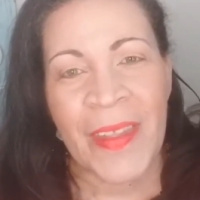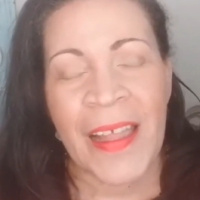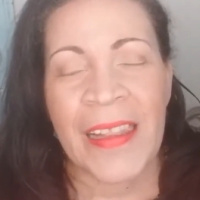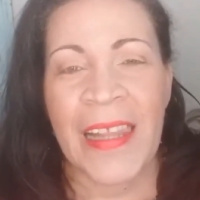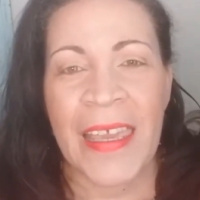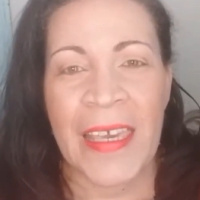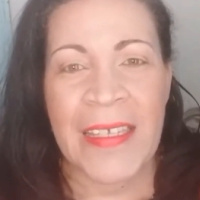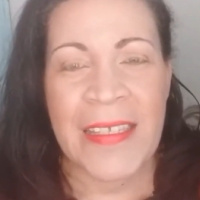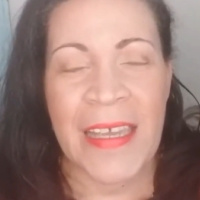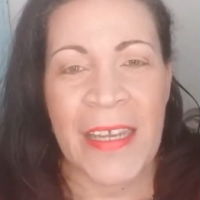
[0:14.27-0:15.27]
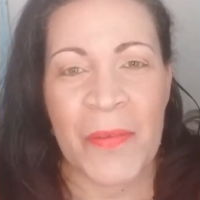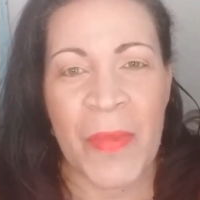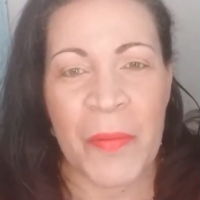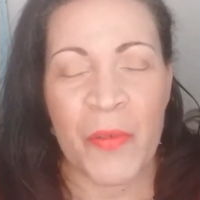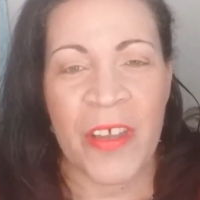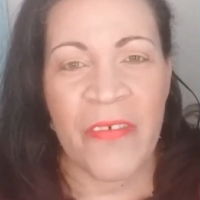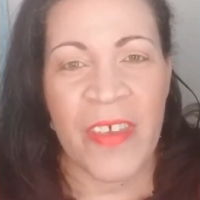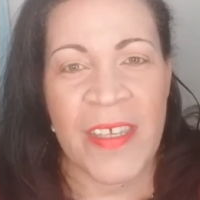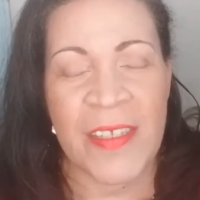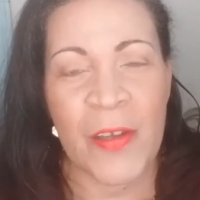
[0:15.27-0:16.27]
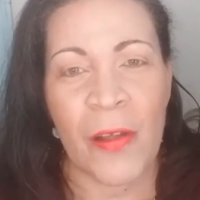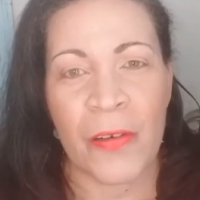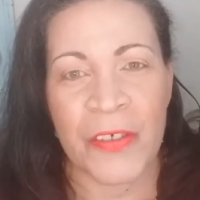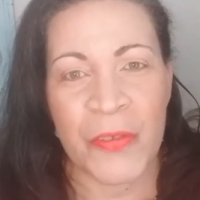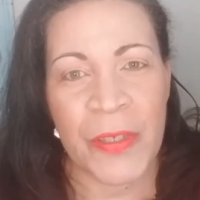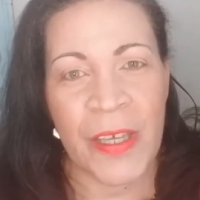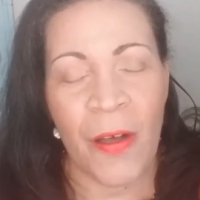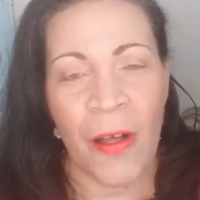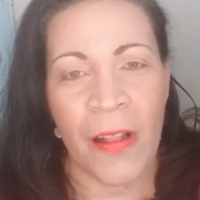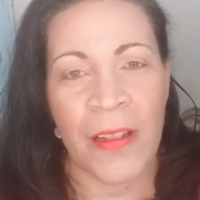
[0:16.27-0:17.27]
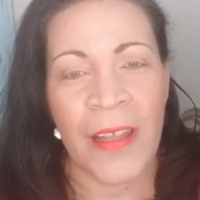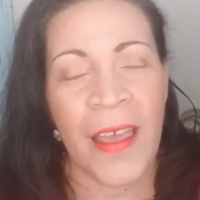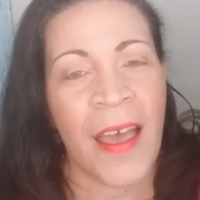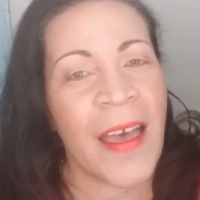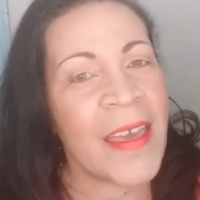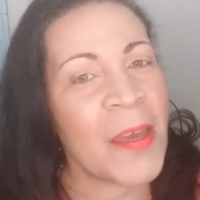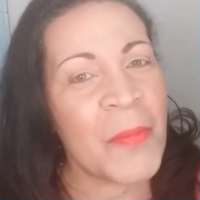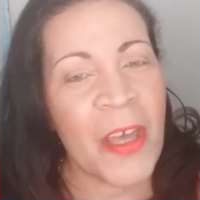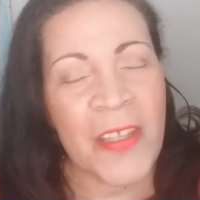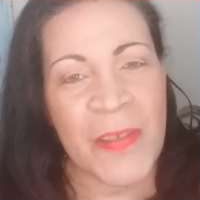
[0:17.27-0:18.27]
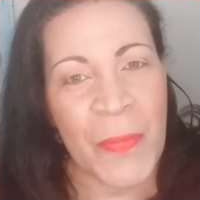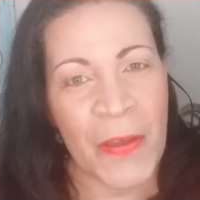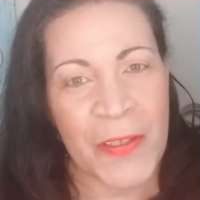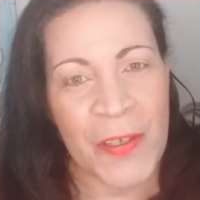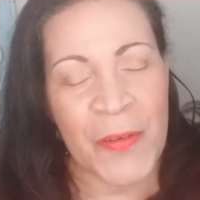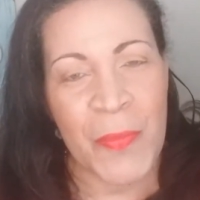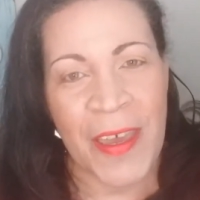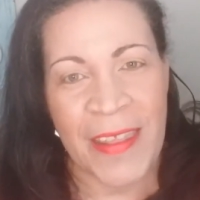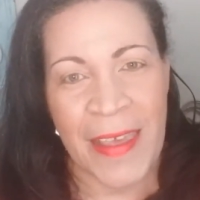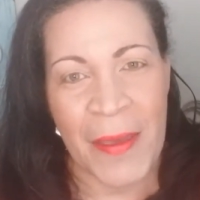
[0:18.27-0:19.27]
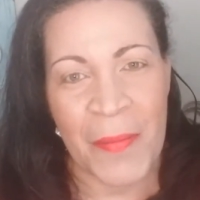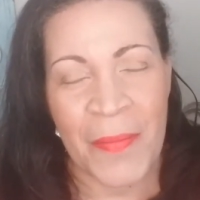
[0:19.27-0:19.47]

Like I said in my previous Dollar Tree haul, I am not sponsored by them.